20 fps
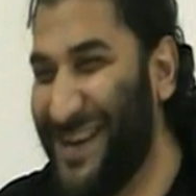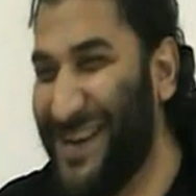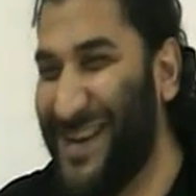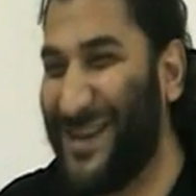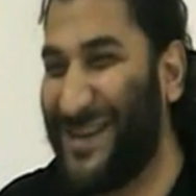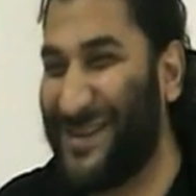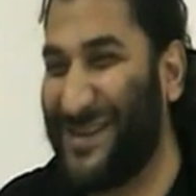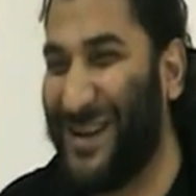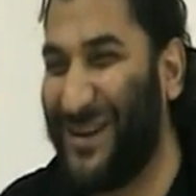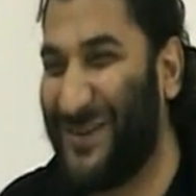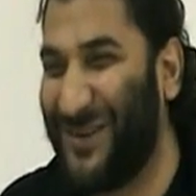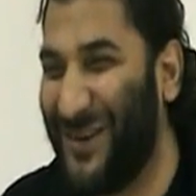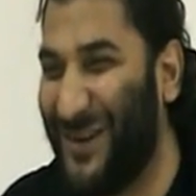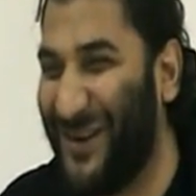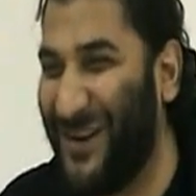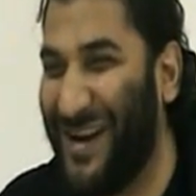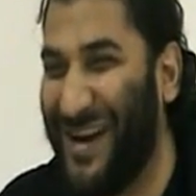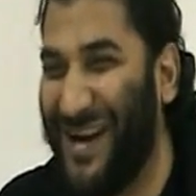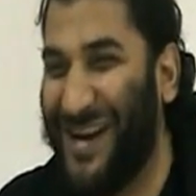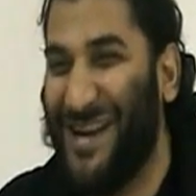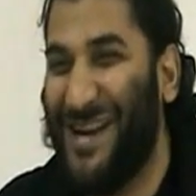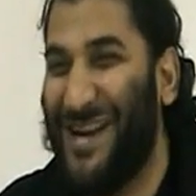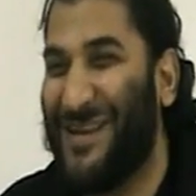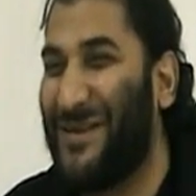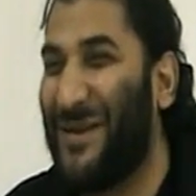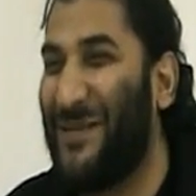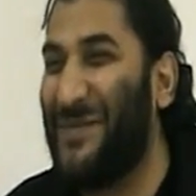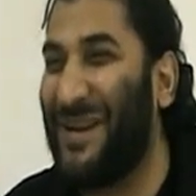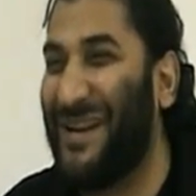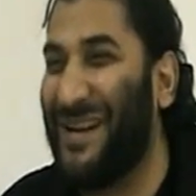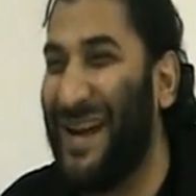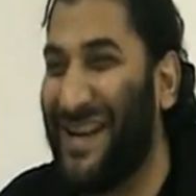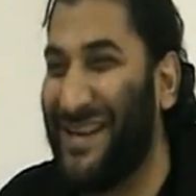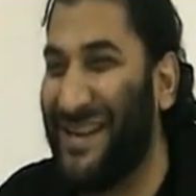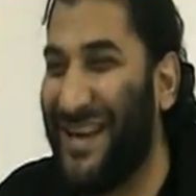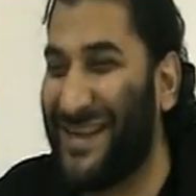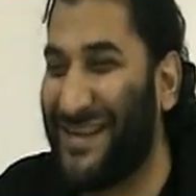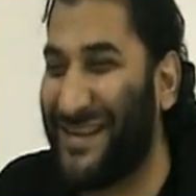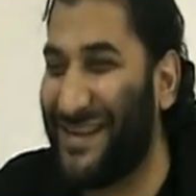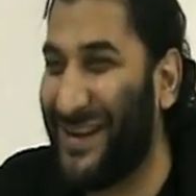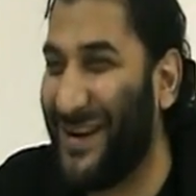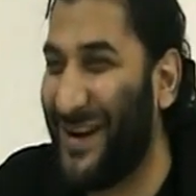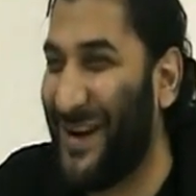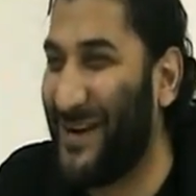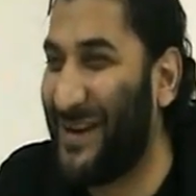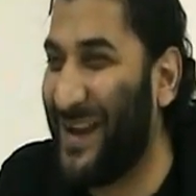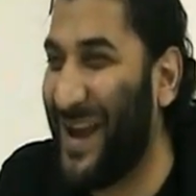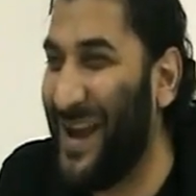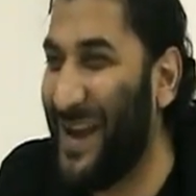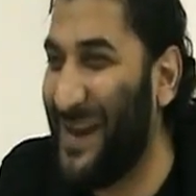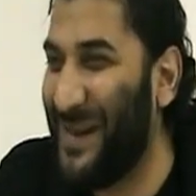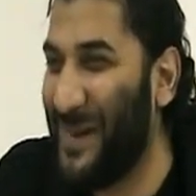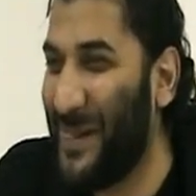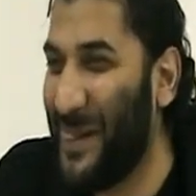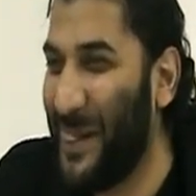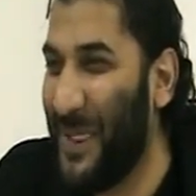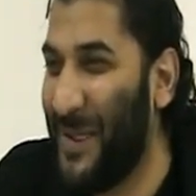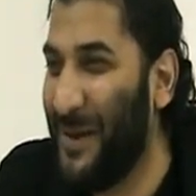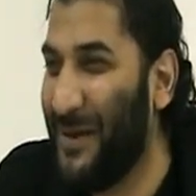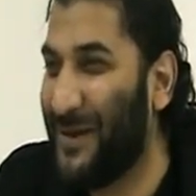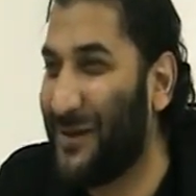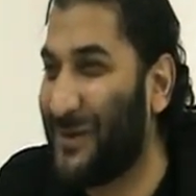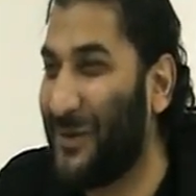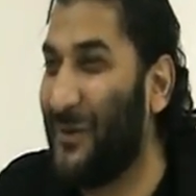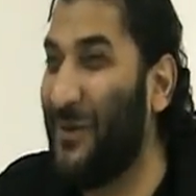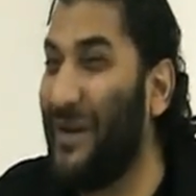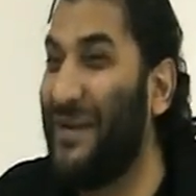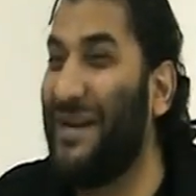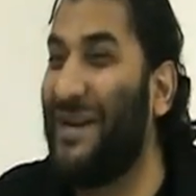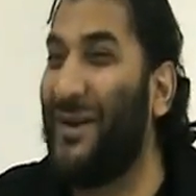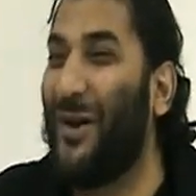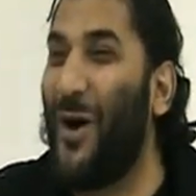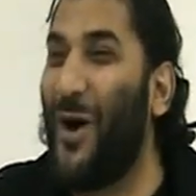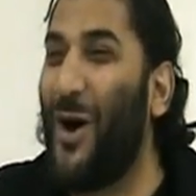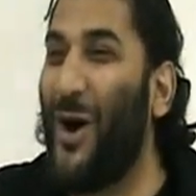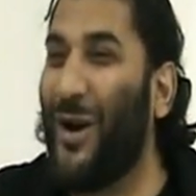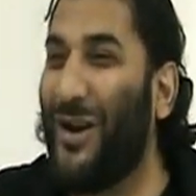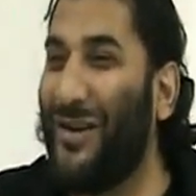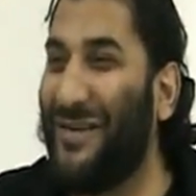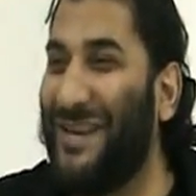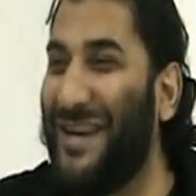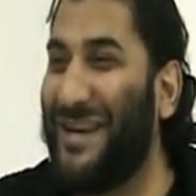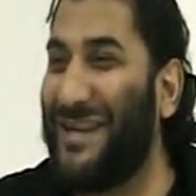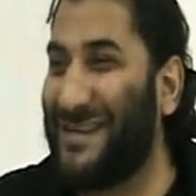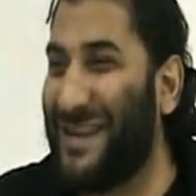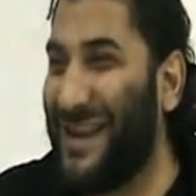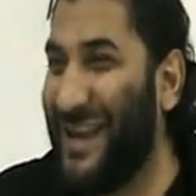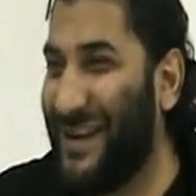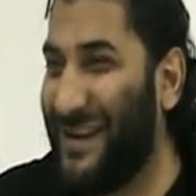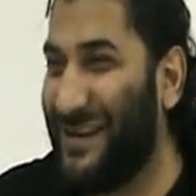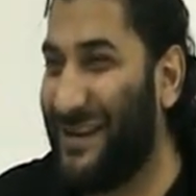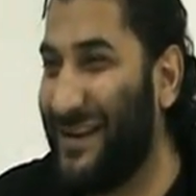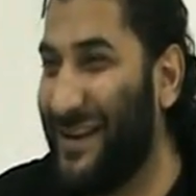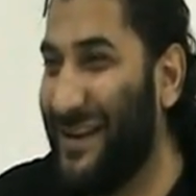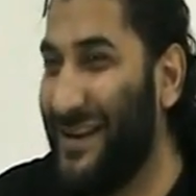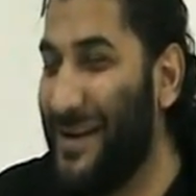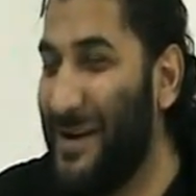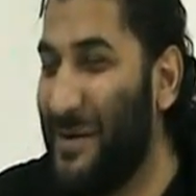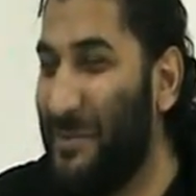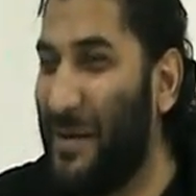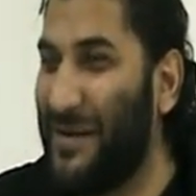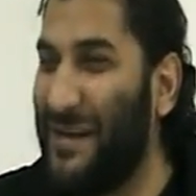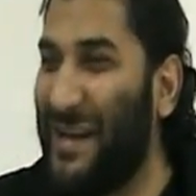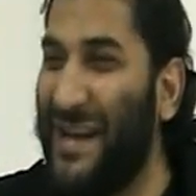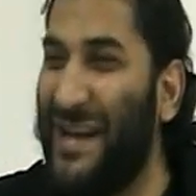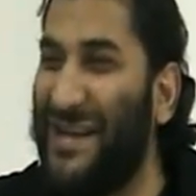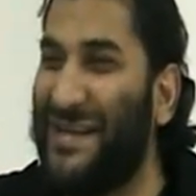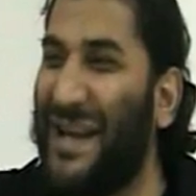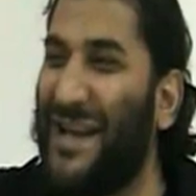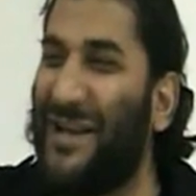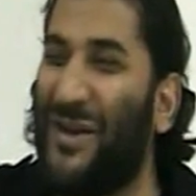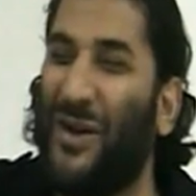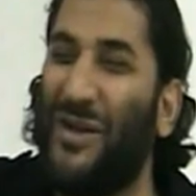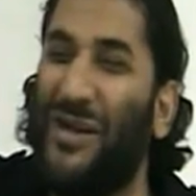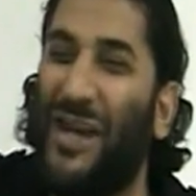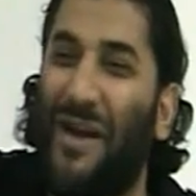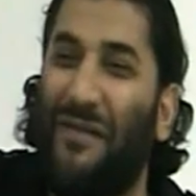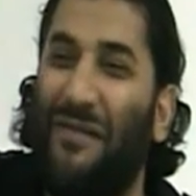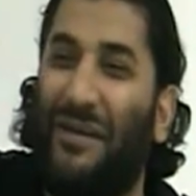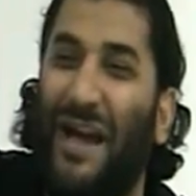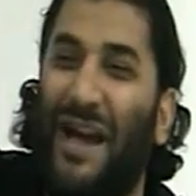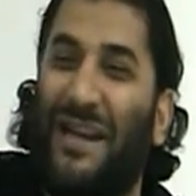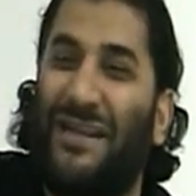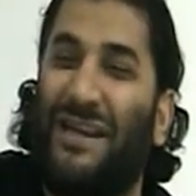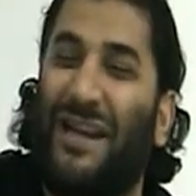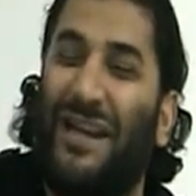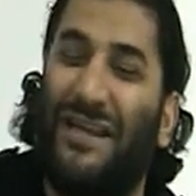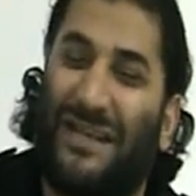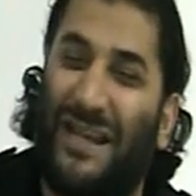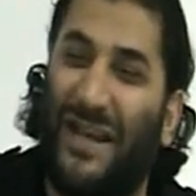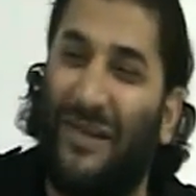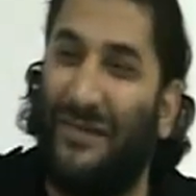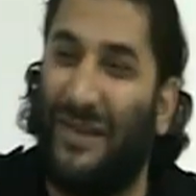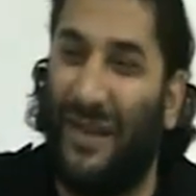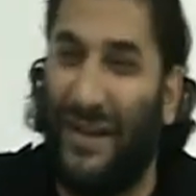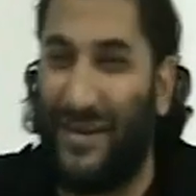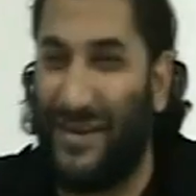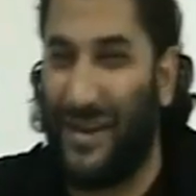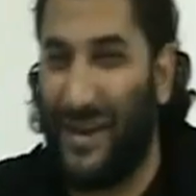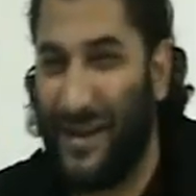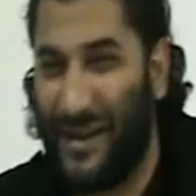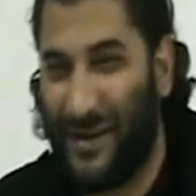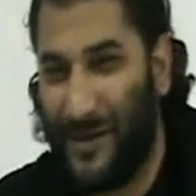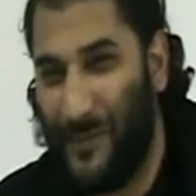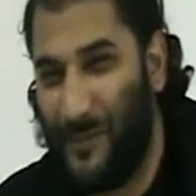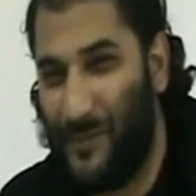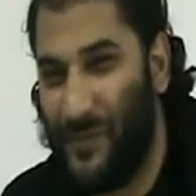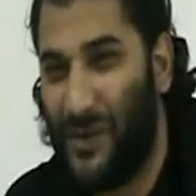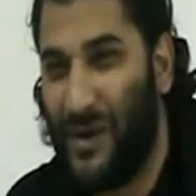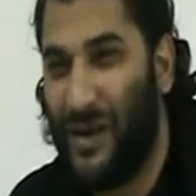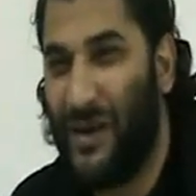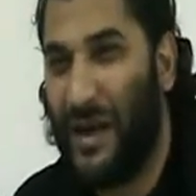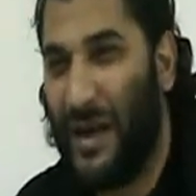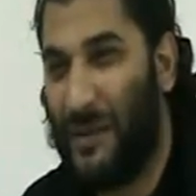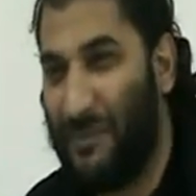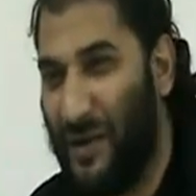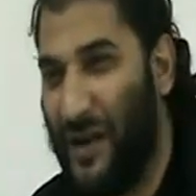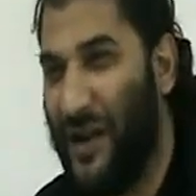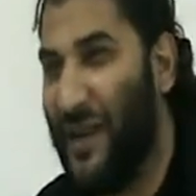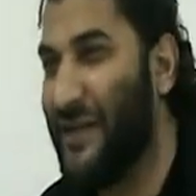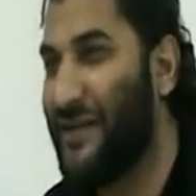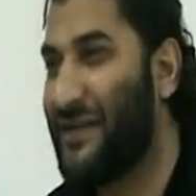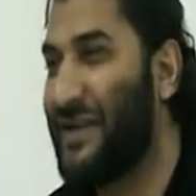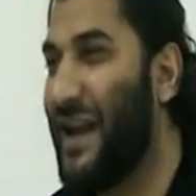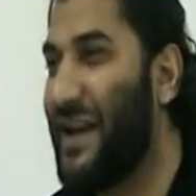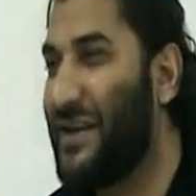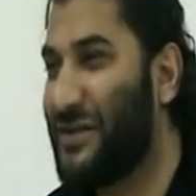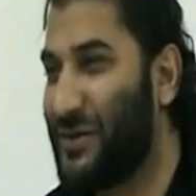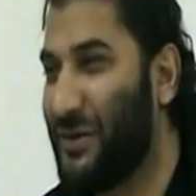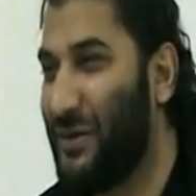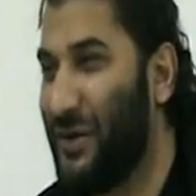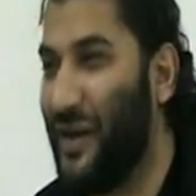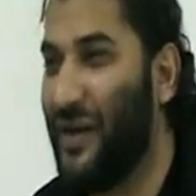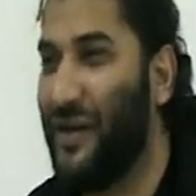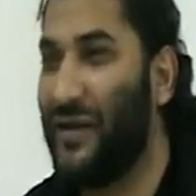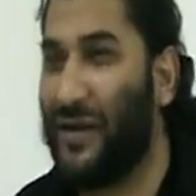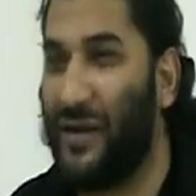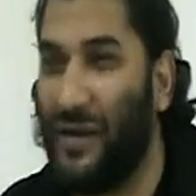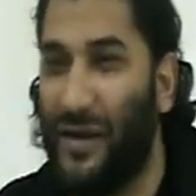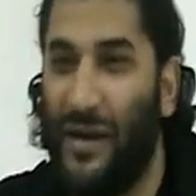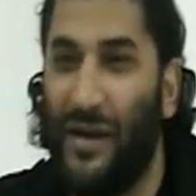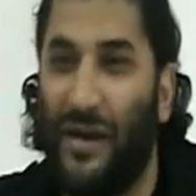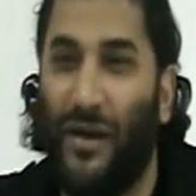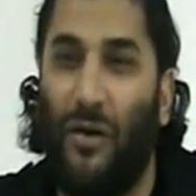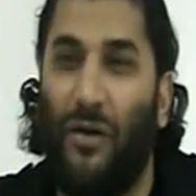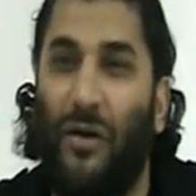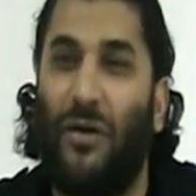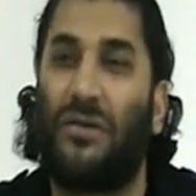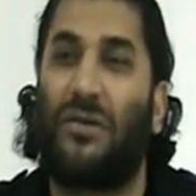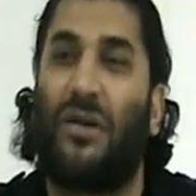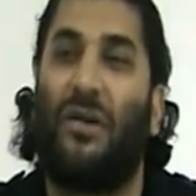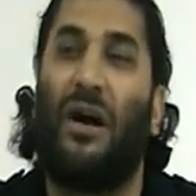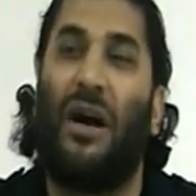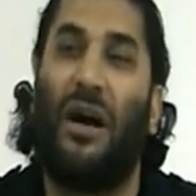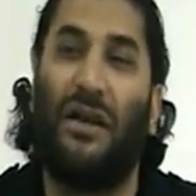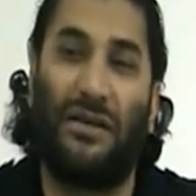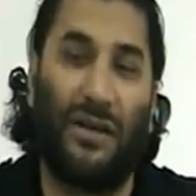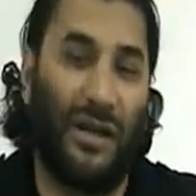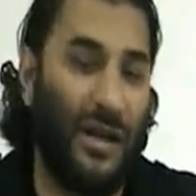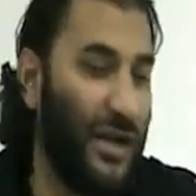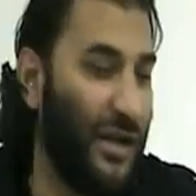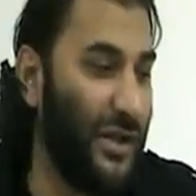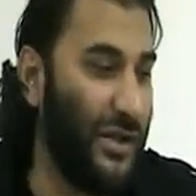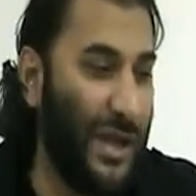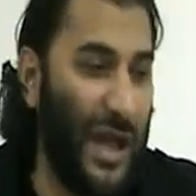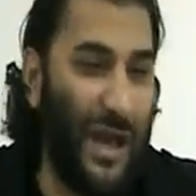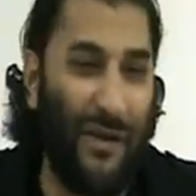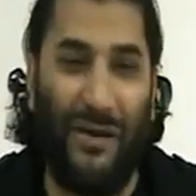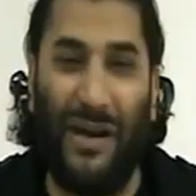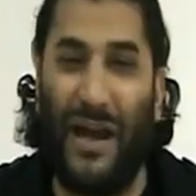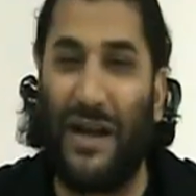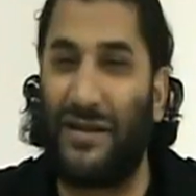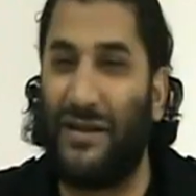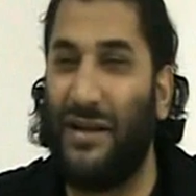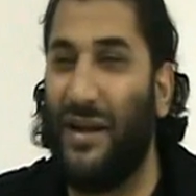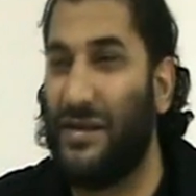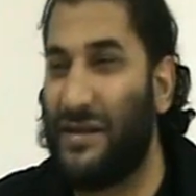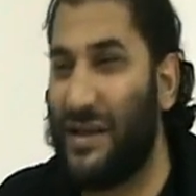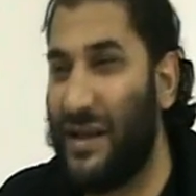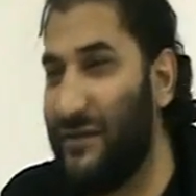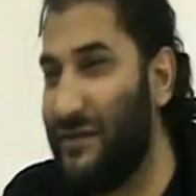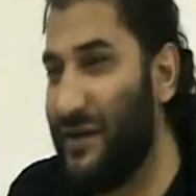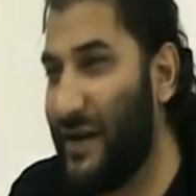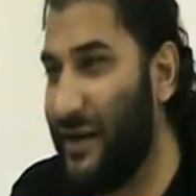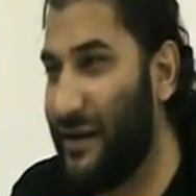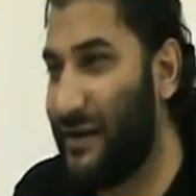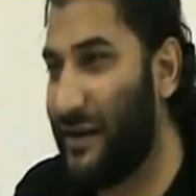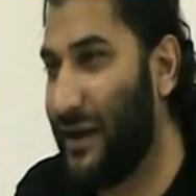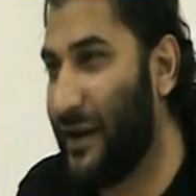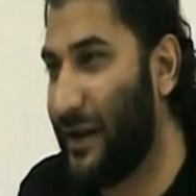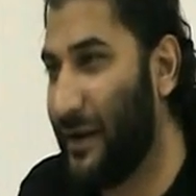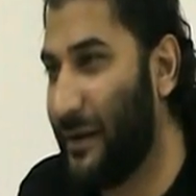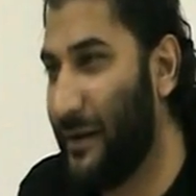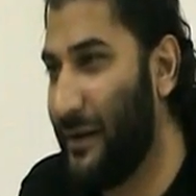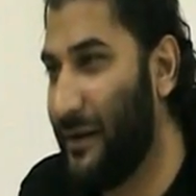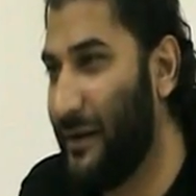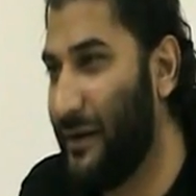Astaghfirullah. Something like this, okay? So we did all of these things. But then he says, oh, you haven't actually achieved anything. Iblis says to his entourage, you haven't actually achieved anything.